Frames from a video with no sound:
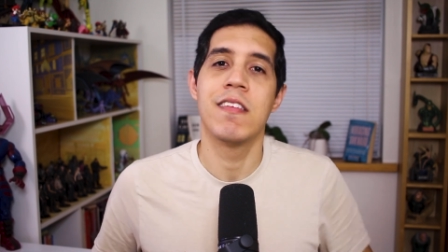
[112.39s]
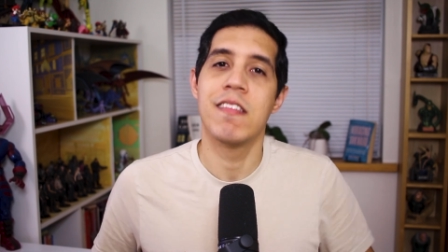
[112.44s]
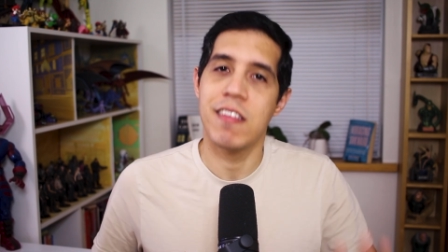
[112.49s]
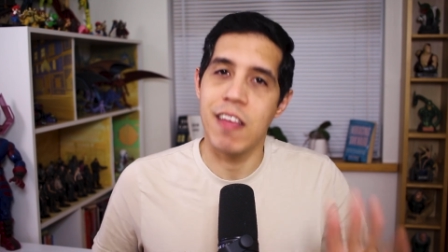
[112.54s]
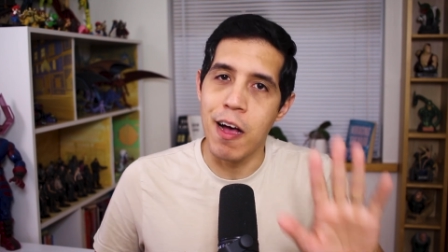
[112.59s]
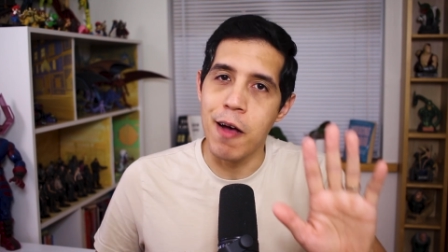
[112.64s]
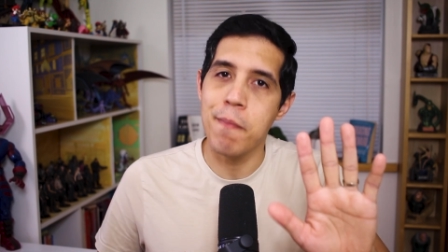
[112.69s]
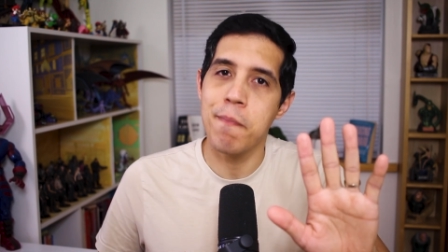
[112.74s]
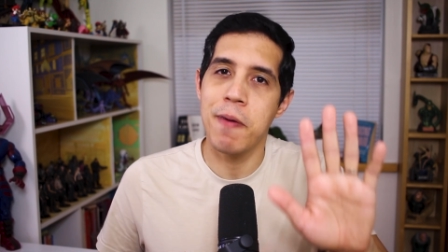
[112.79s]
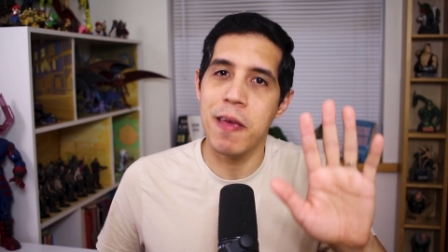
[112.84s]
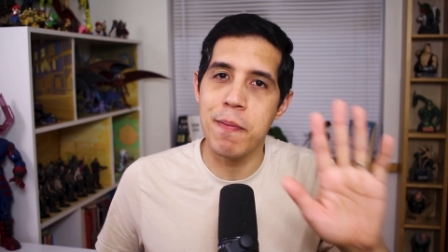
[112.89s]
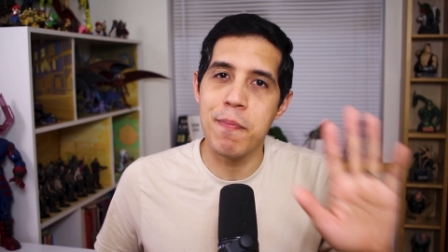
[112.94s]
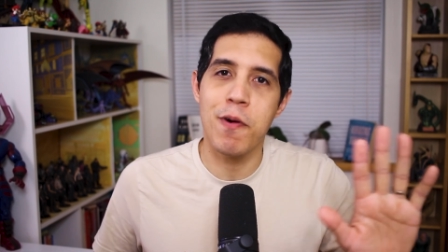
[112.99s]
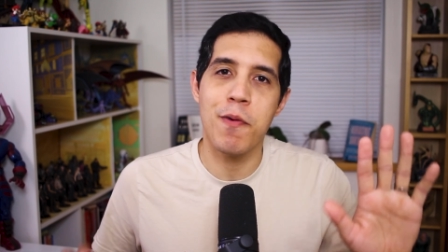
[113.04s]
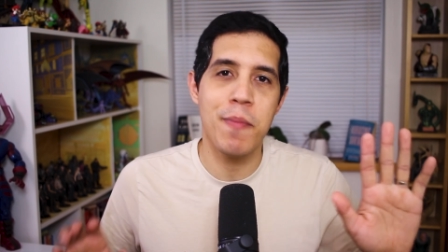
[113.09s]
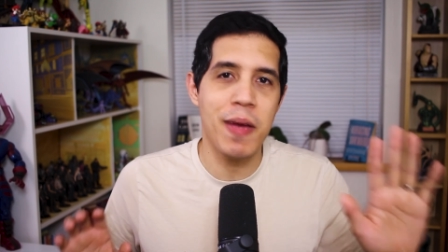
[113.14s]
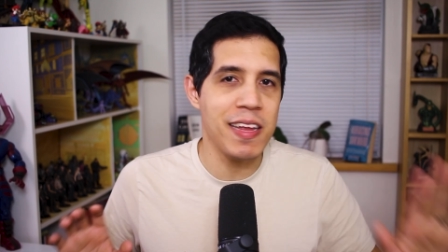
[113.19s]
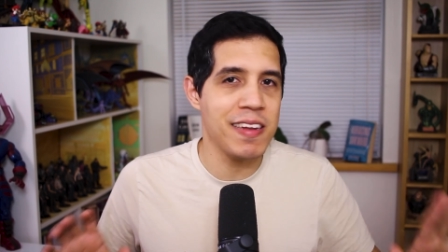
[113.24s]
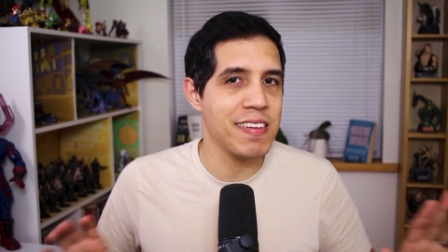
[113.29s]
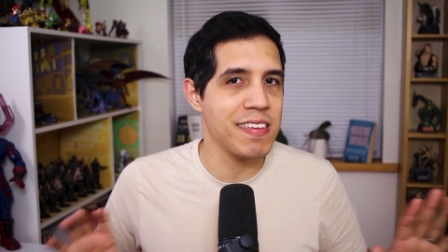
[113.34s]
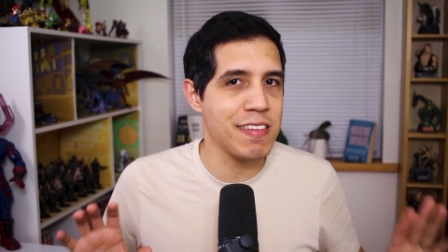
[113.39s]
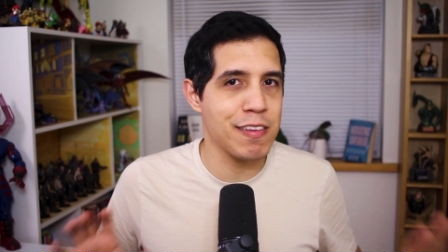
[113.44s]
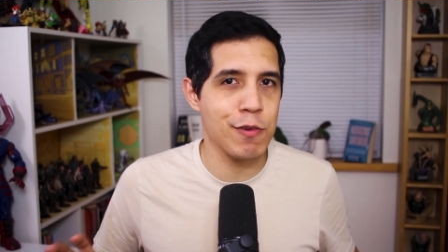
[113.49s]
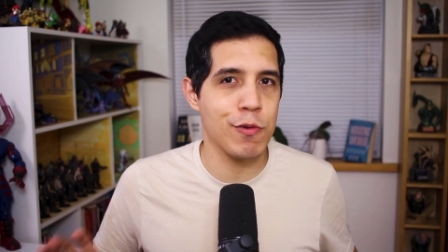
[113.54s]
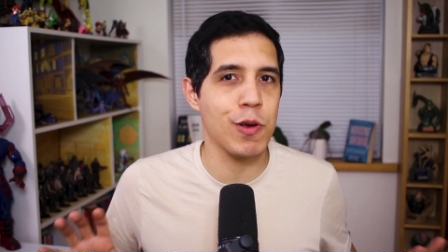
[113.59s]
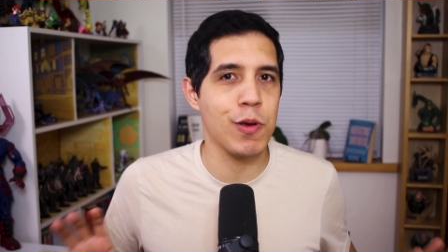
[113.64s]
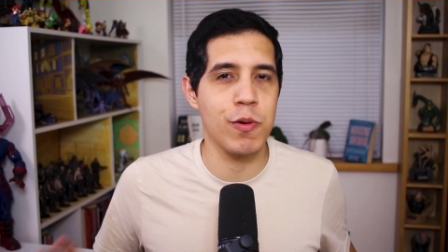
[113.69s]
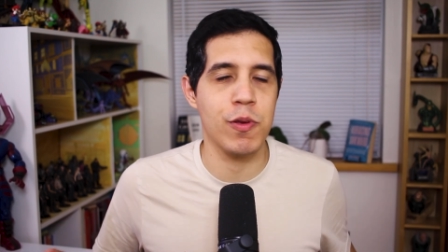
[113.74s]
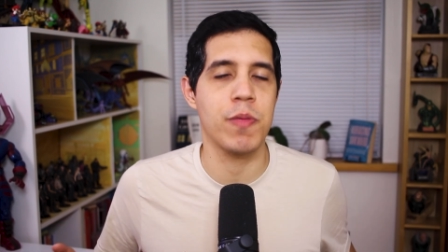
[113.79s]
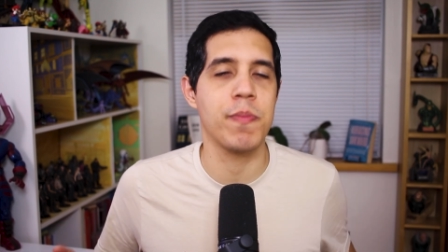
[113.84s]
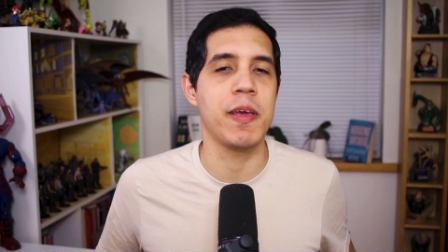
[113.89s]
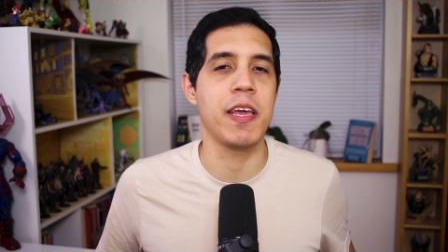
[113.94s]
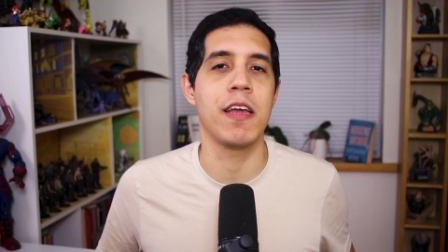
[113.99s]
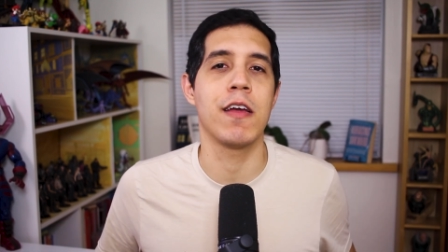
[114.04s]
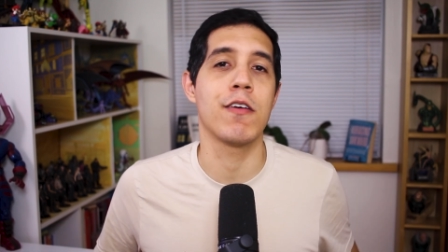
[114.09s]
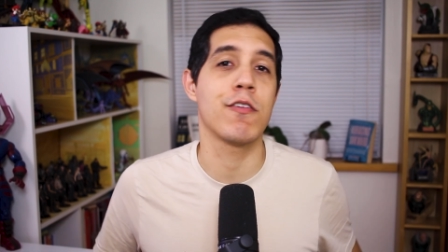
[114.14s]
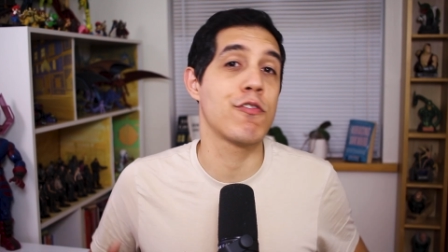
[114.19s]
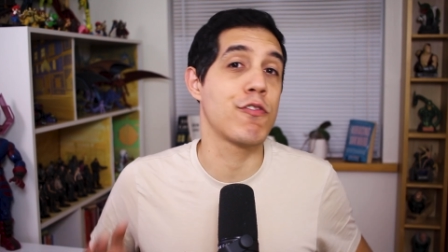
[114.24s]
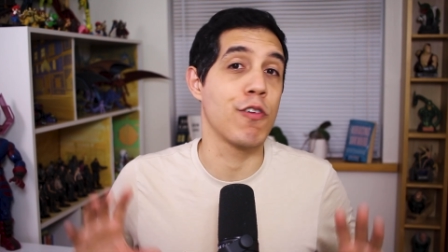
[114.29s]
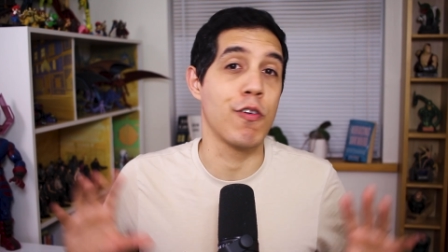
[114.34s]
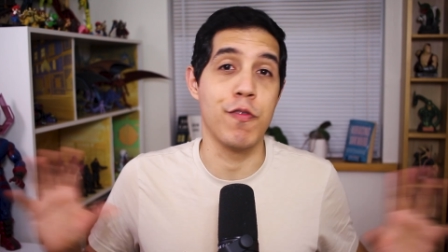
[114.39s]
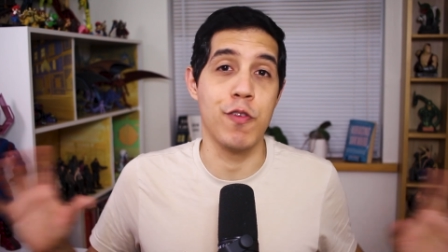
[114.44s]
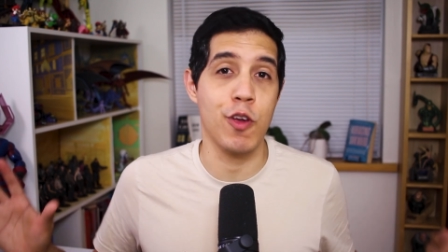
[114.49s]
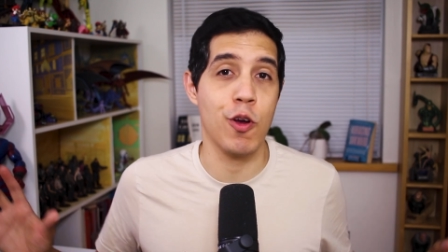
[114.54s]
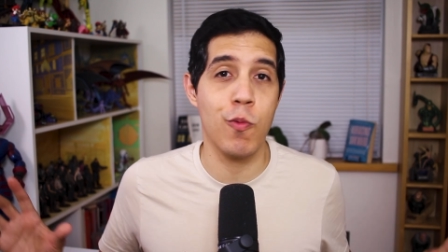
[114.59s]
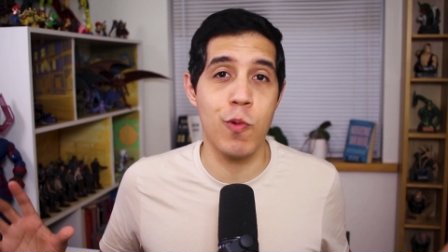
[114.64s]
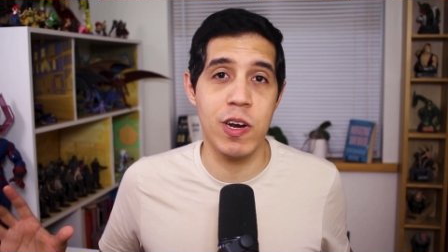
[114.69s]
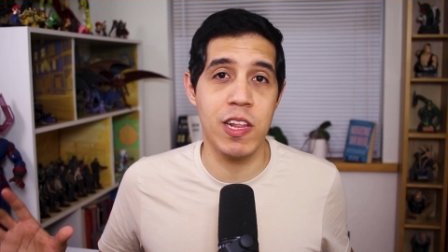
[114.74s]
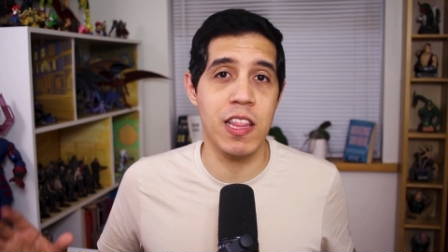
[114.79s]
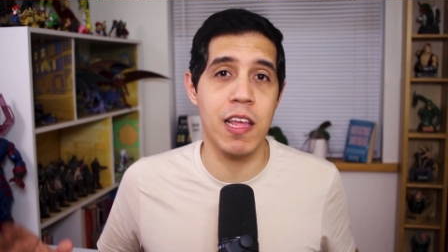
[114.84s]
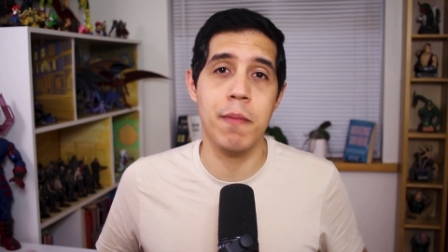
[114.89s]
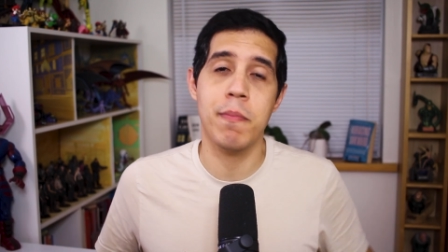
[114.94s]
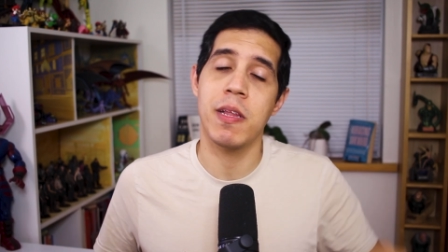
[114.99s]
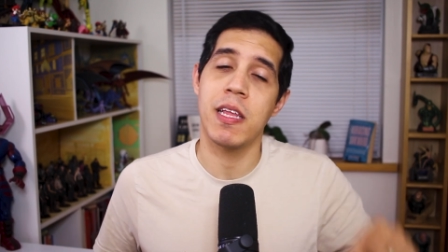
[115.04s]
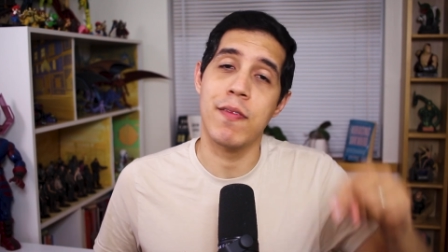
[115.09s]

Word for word: Some people may disagree with me here, so if you're one of them,